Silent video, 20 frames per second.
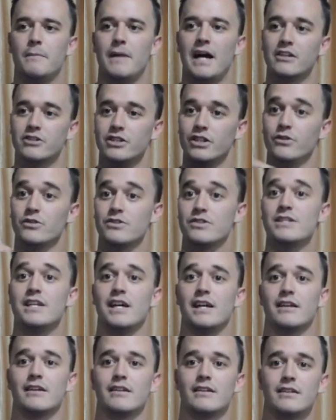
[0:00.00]
actually it
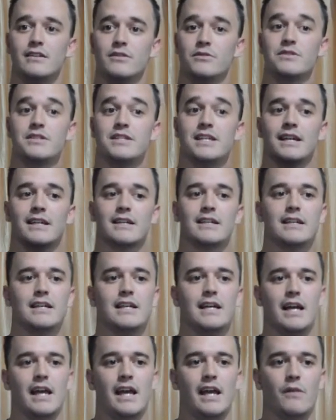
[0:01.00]
was Nick.
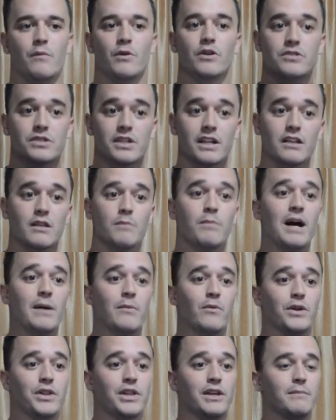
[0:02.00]
And we're studying the
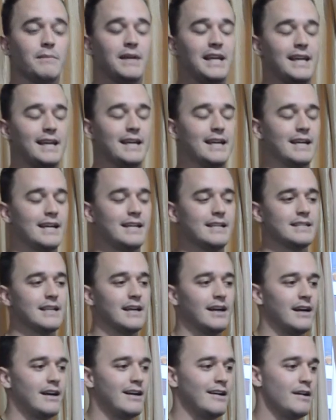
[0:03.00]
Bible with him. And
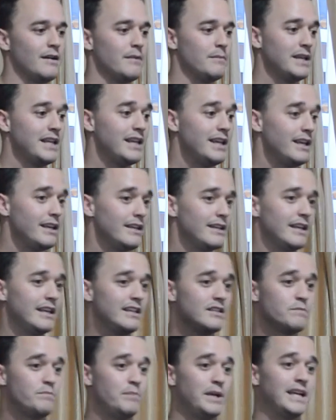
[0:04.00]

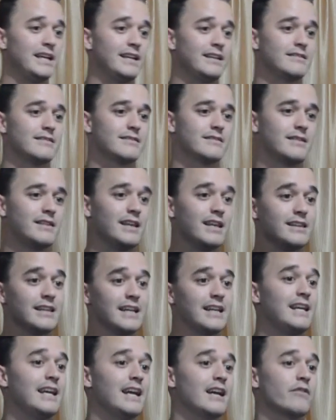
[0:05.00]
his biggest thing
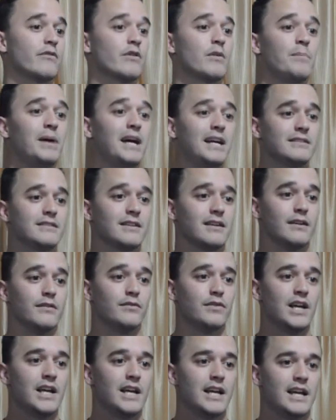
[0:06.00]
that he had to repent
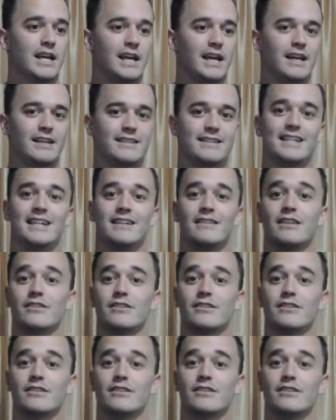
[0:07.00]
of is he had